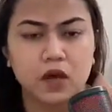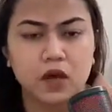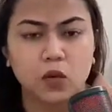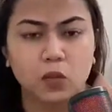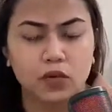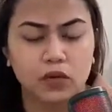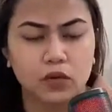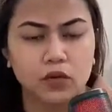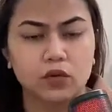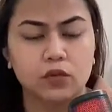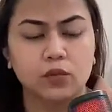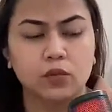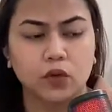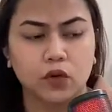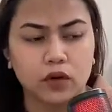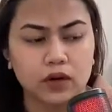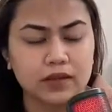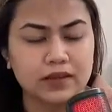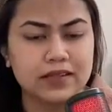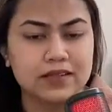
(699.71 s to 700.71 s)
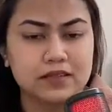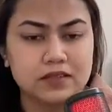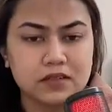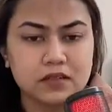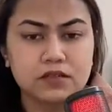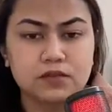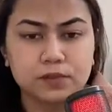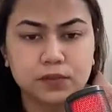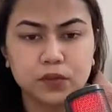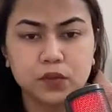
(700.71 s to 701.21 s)
We don't want these
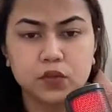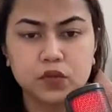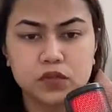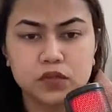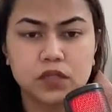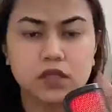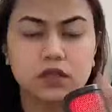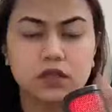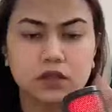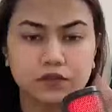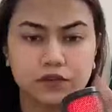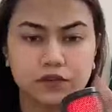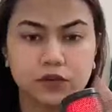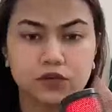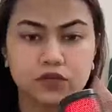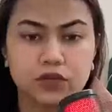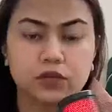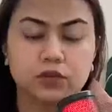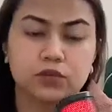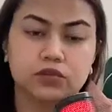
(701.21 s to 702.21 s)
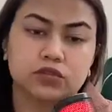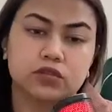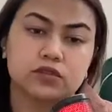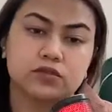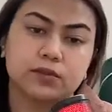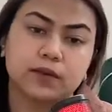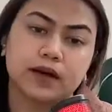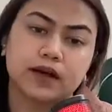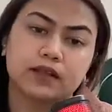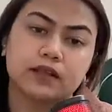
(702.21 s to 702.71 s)
disputes in the future, which is
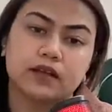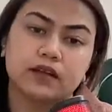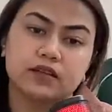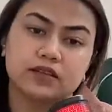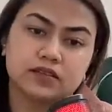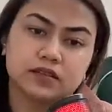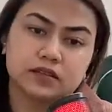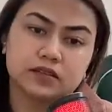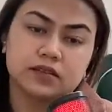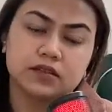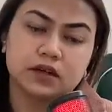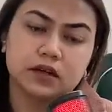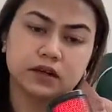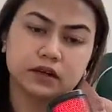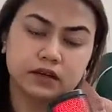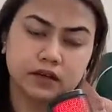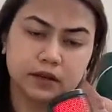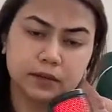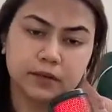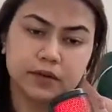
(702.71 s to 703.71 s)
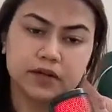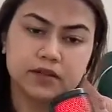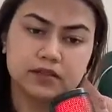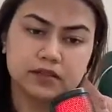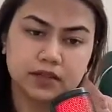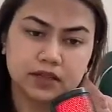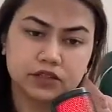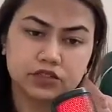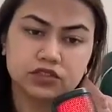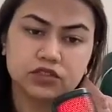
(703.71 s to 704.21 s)
why there is this agreement
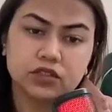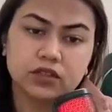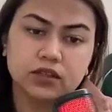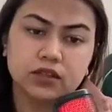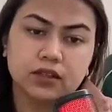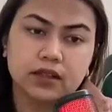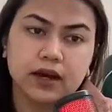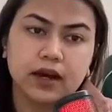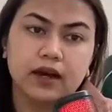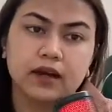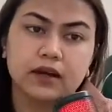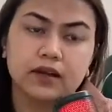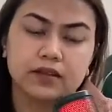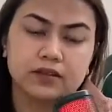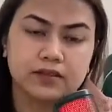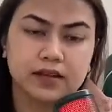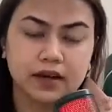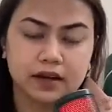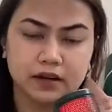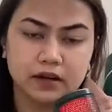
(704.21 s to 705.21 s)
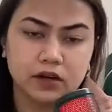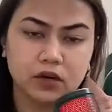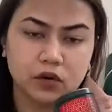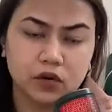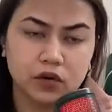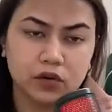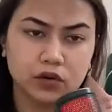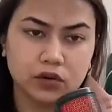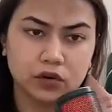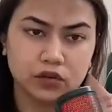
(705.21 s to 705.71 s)
section that is added
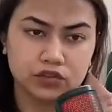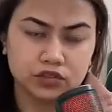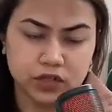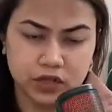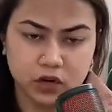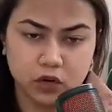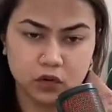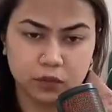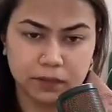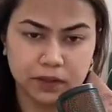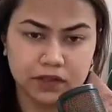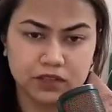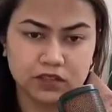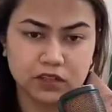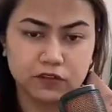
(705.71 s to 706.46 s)
on your checkout page.